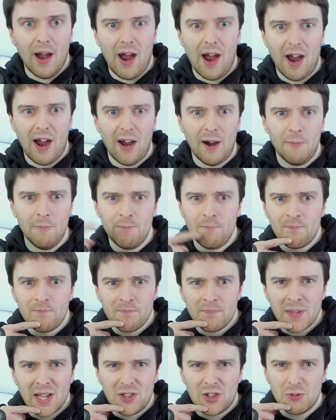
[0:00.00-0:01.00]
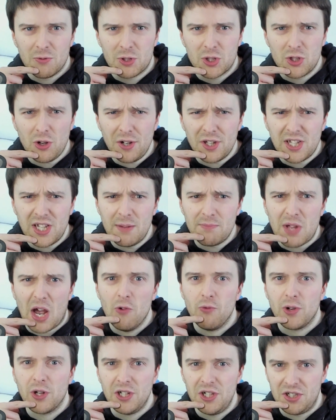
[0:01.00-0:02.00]
Um, the Sonic game that I
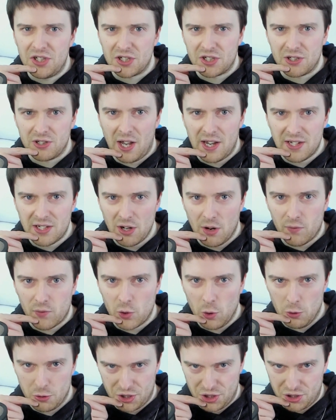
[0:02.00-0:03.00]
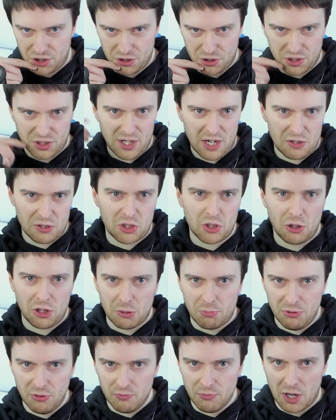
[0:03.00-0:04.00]
really dislike, of course, is just uh,
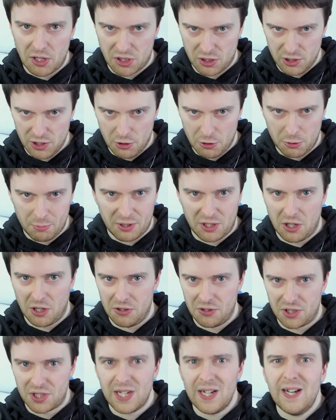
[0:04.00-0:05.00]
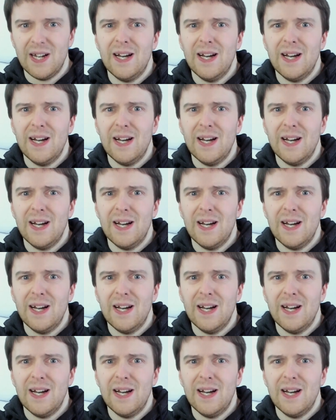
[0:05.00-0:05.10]
Sonic Boom Rise of Lyric, because